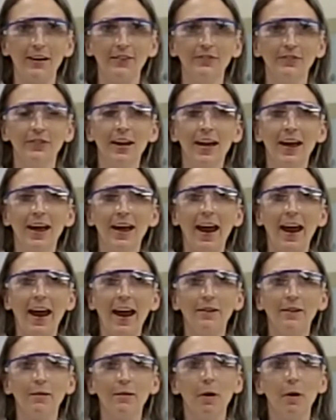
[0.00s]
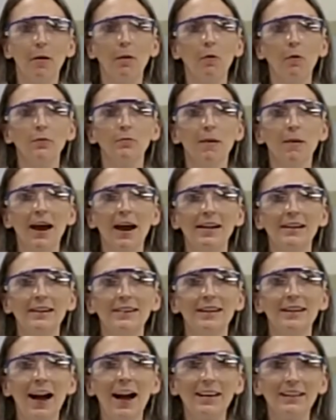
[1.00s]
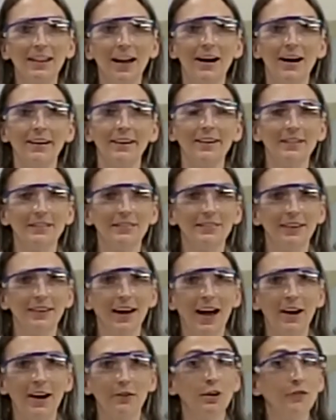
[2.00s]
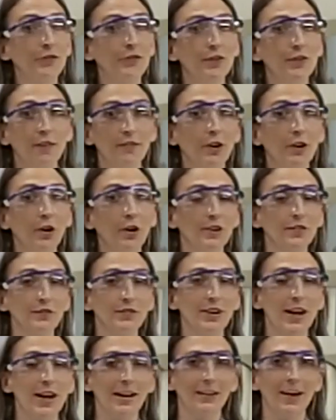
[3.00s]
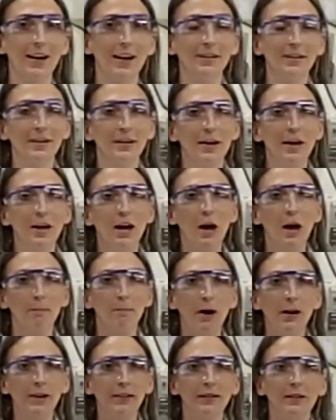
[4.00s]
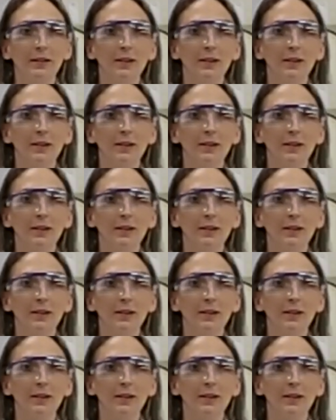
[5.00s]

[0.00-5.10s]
in 1935 and made nylon. I don't know if you've ever heard of